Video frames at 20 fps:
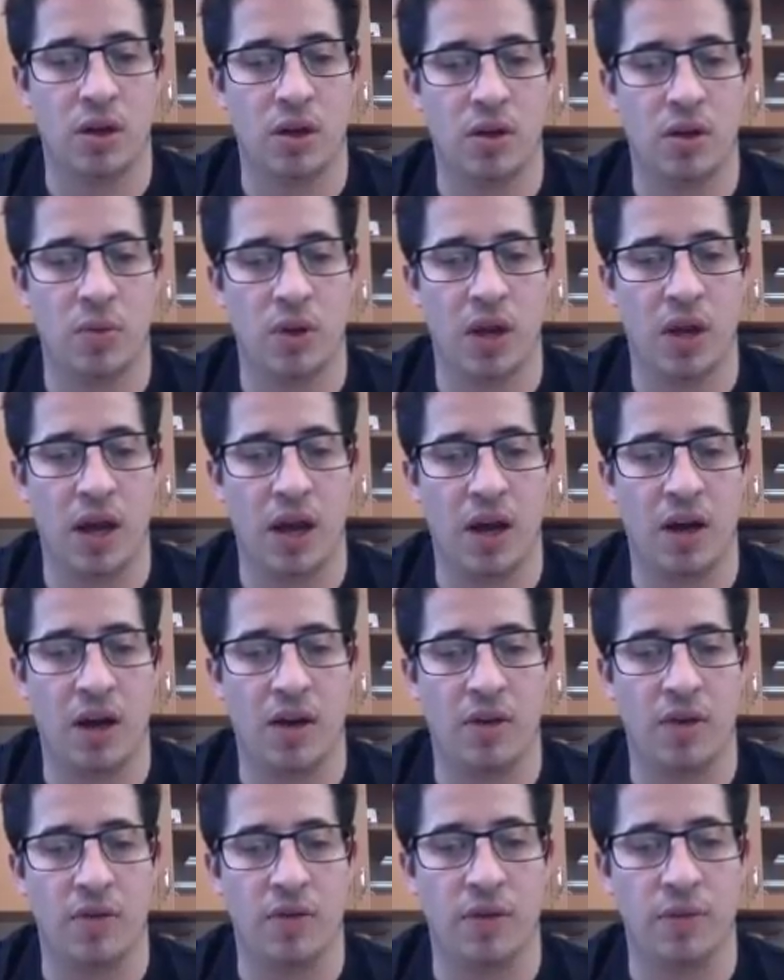we
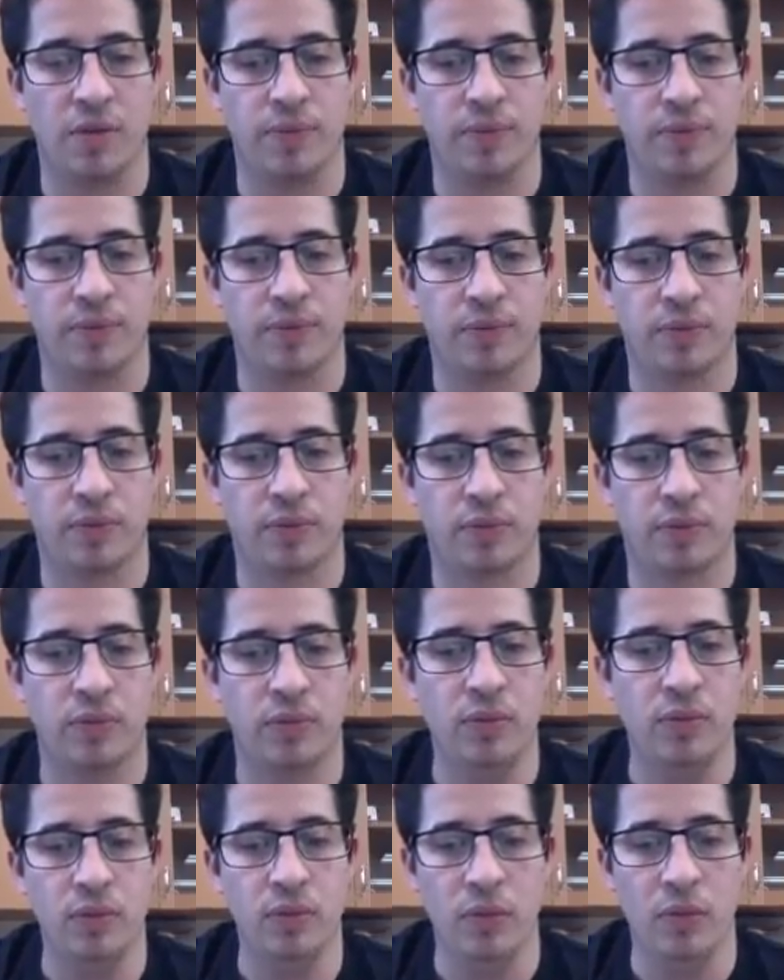have
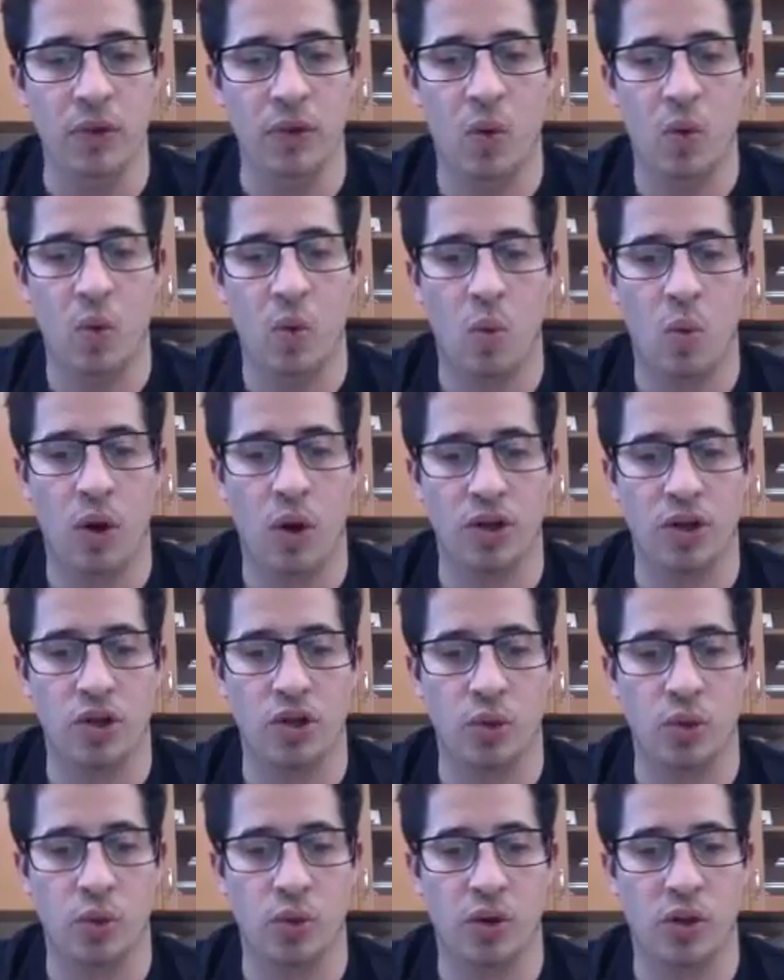1
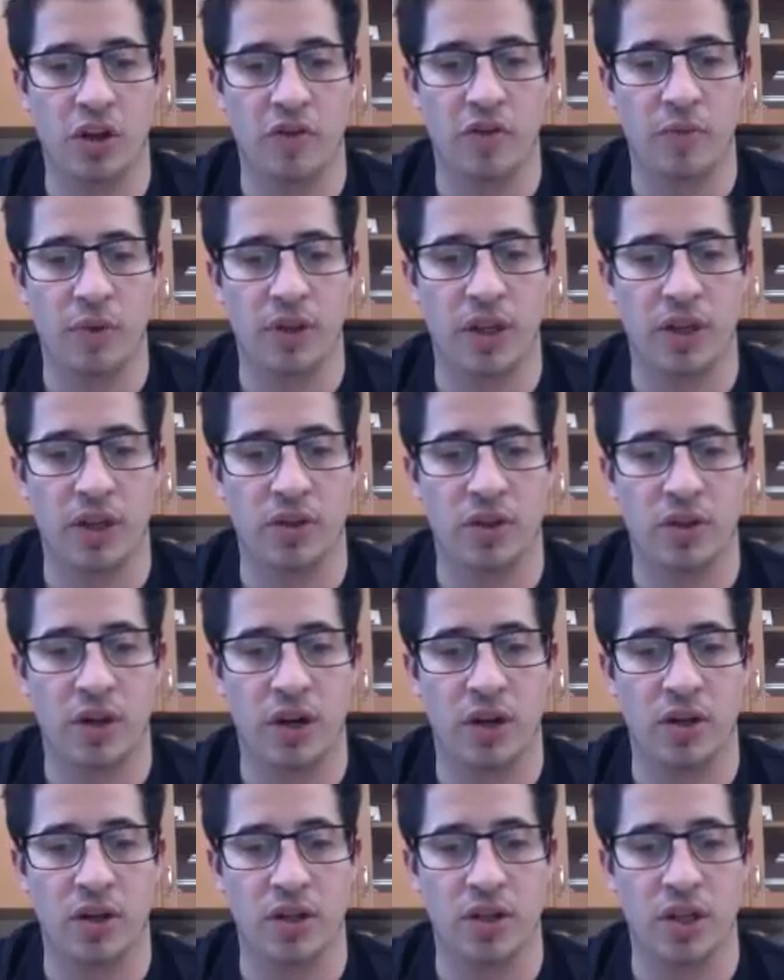joule of potential
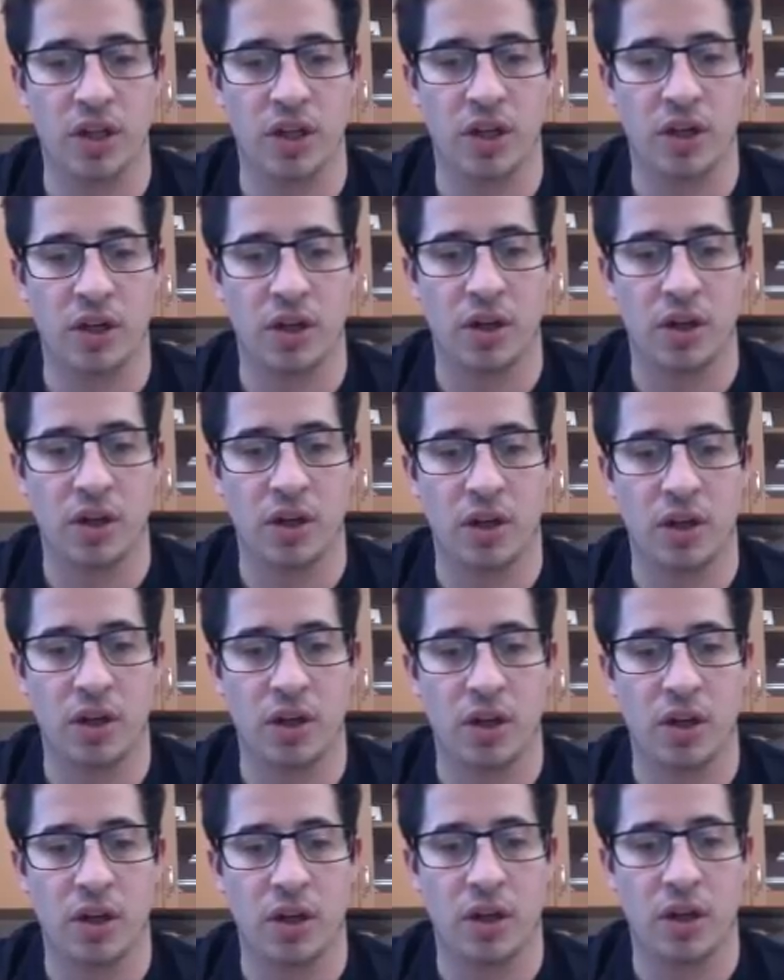energy.
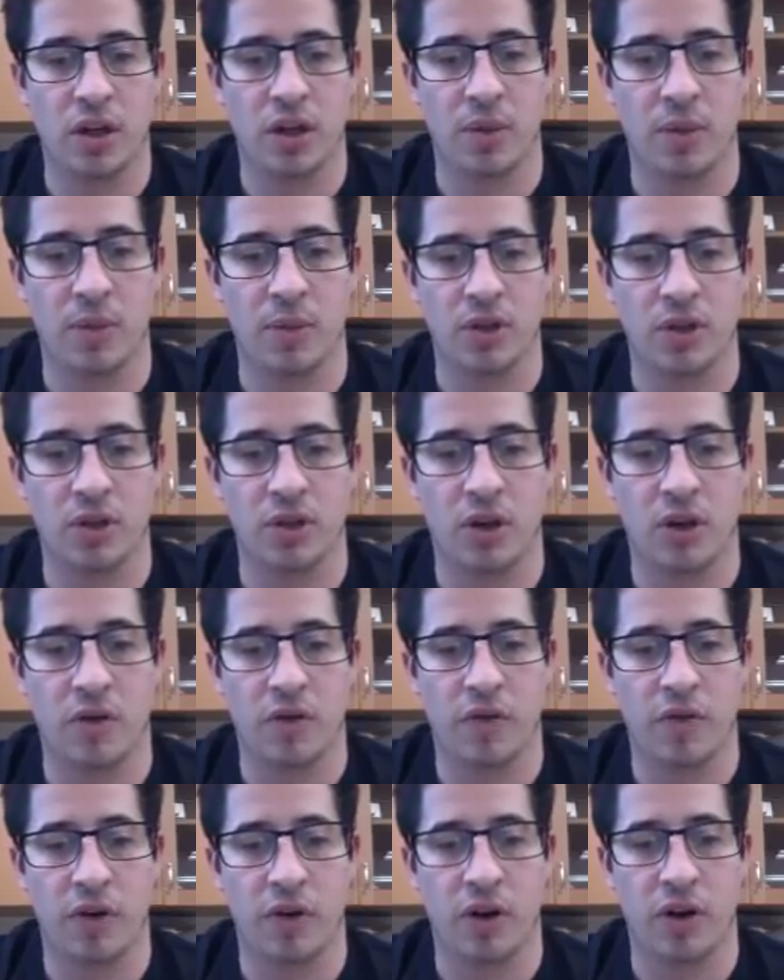Let me solve
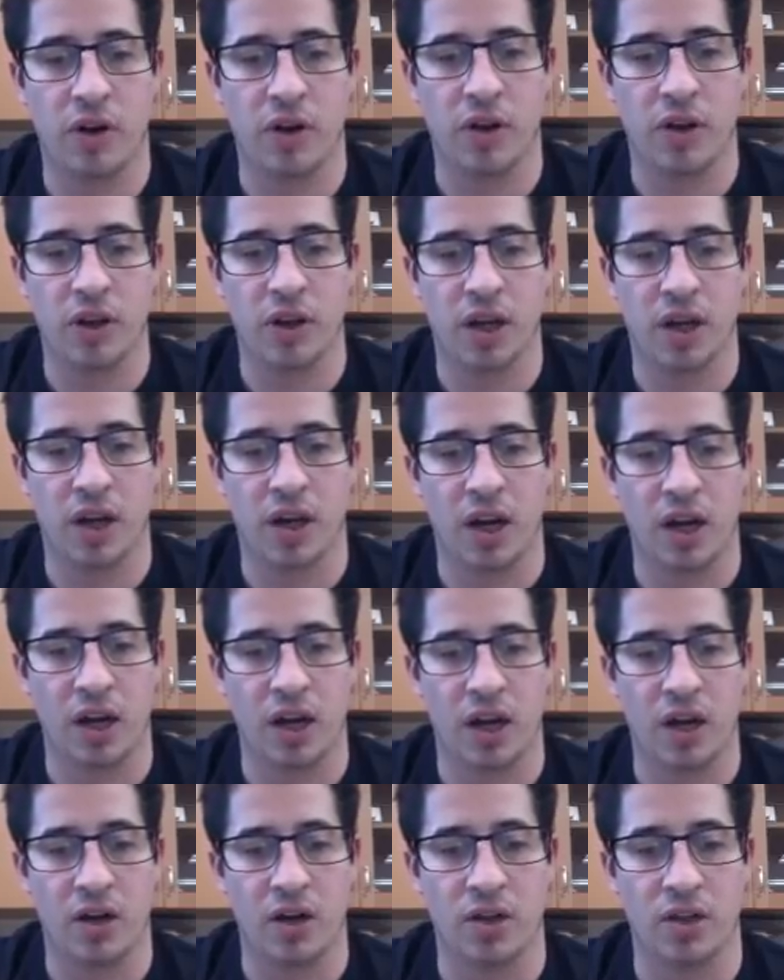for the kinetic
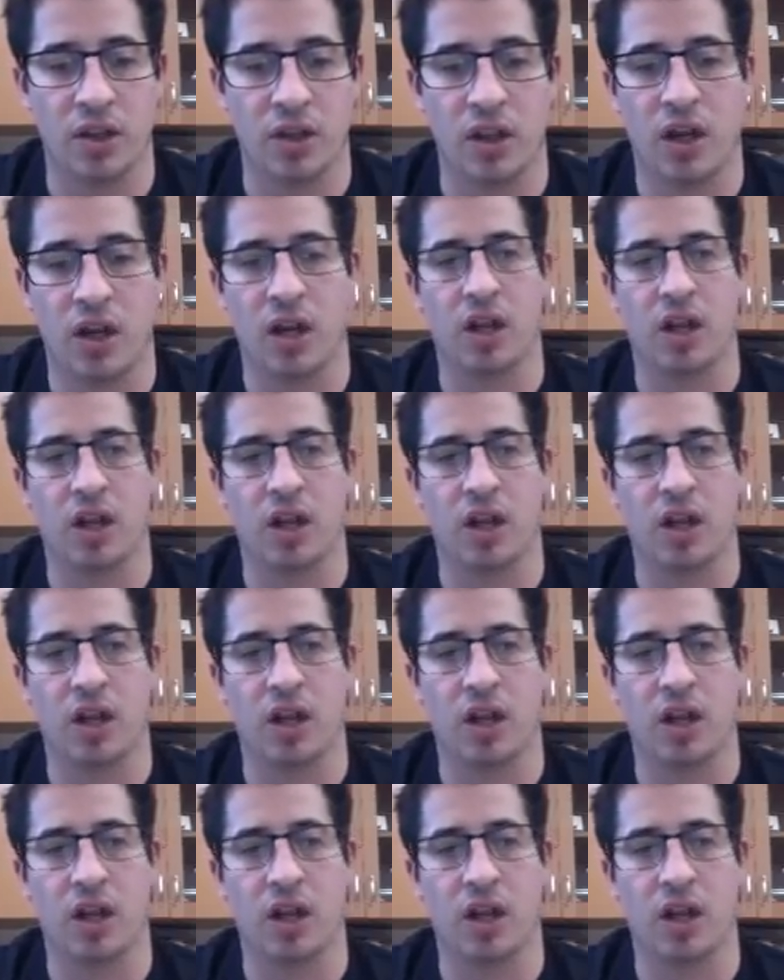energy, and then I